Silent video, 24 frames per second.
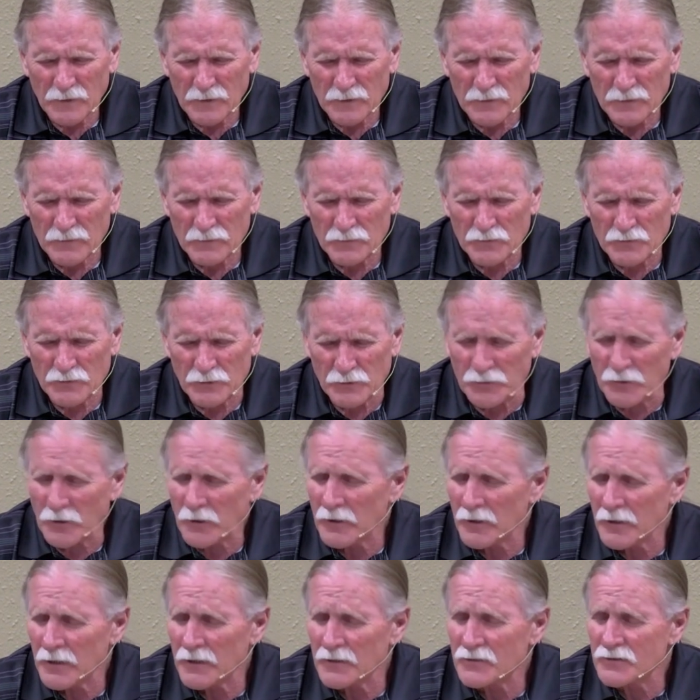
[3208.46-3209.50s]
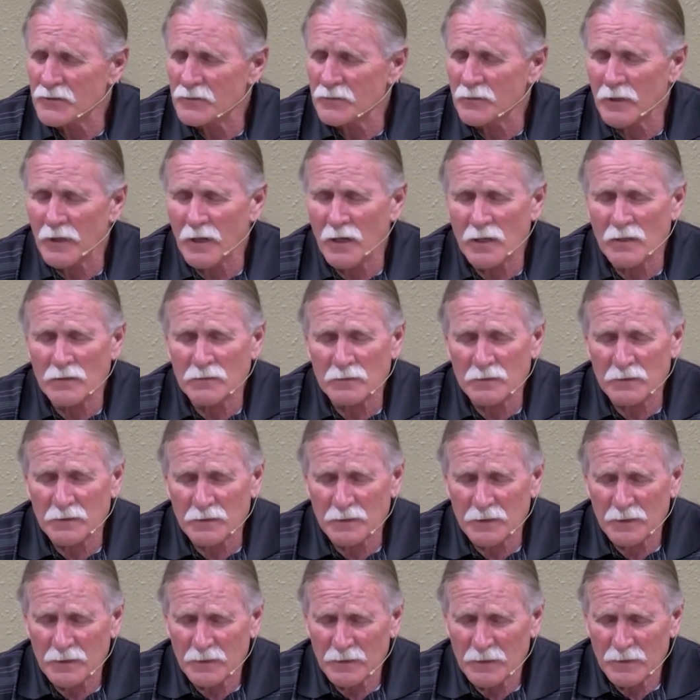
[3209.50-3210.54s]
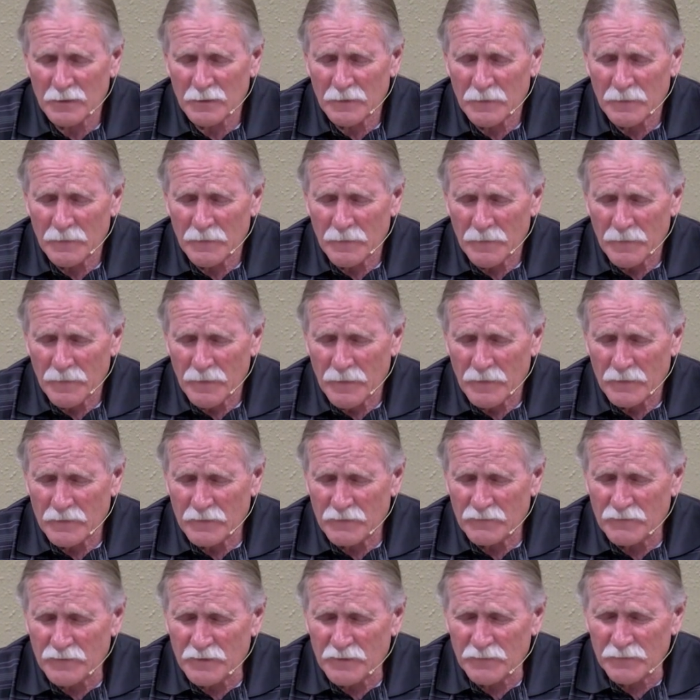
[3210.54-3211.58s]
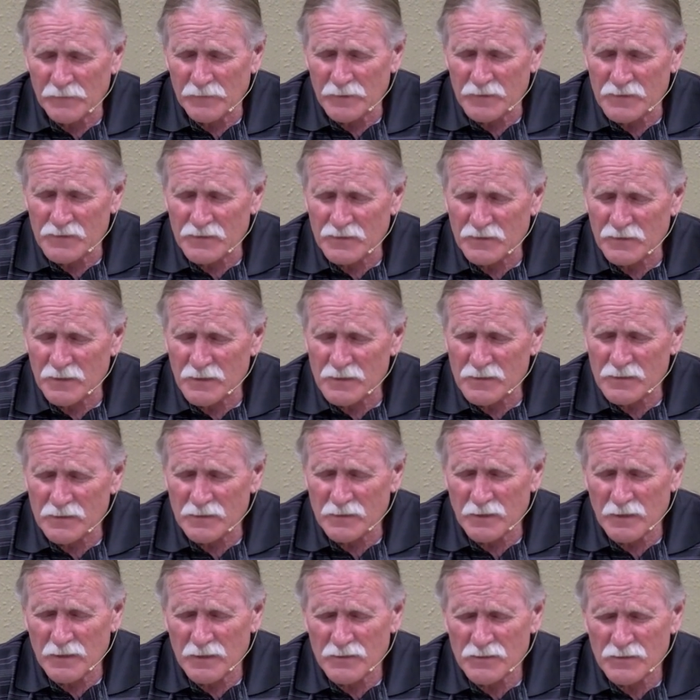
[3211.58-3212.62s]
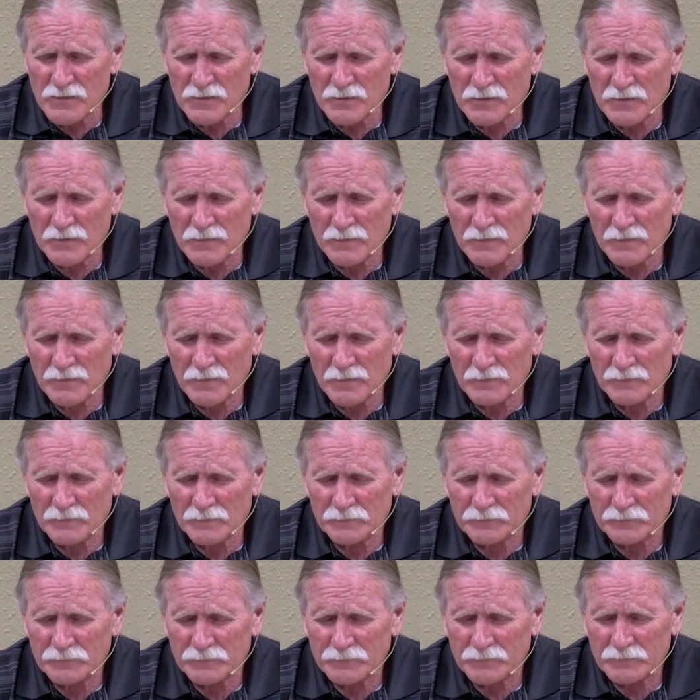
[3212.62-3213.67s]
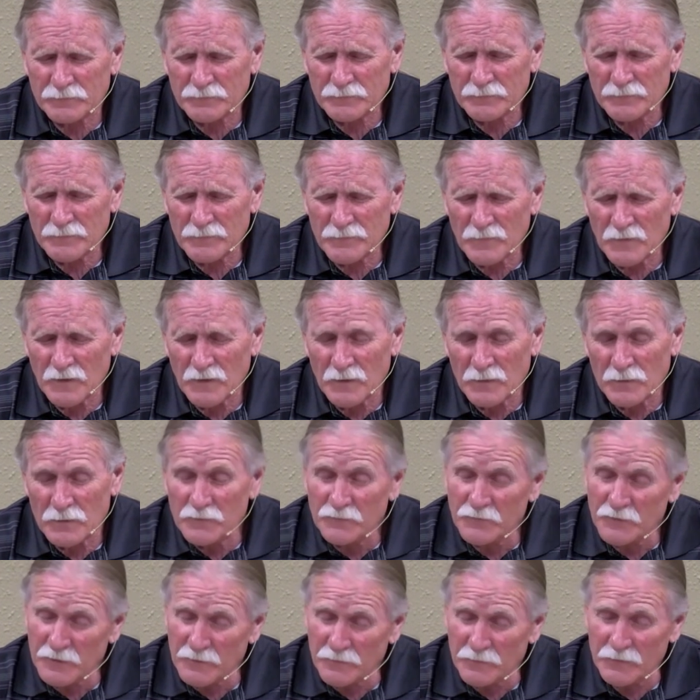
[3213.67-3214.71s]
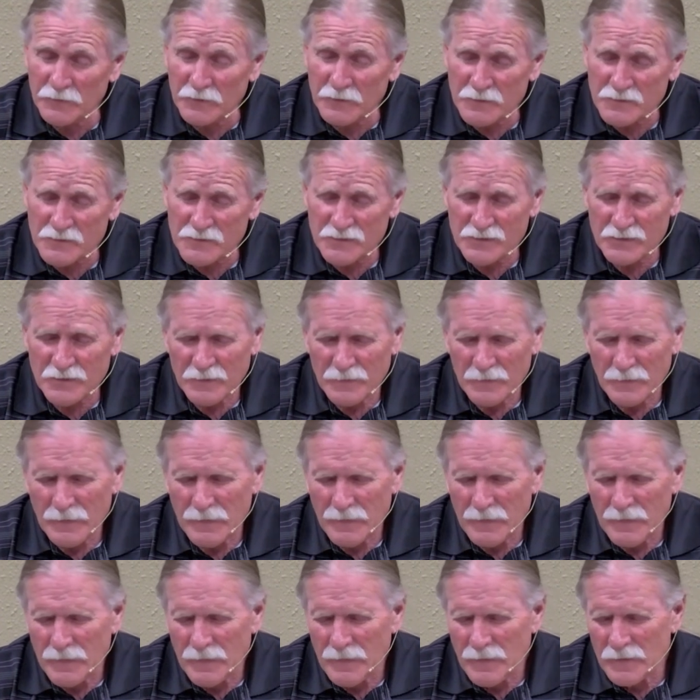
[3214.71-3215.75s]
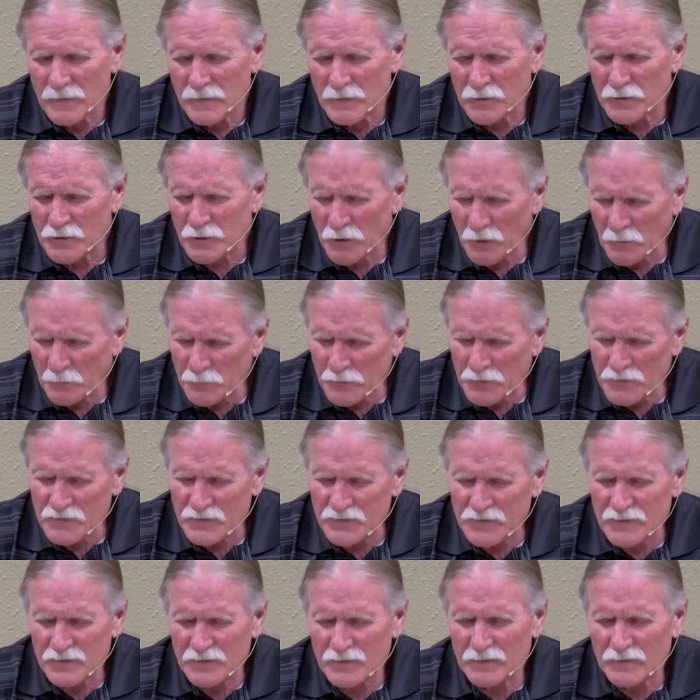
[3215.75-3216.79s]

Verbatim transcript: You turned our heads around. You've given us a destination. You've given us a compass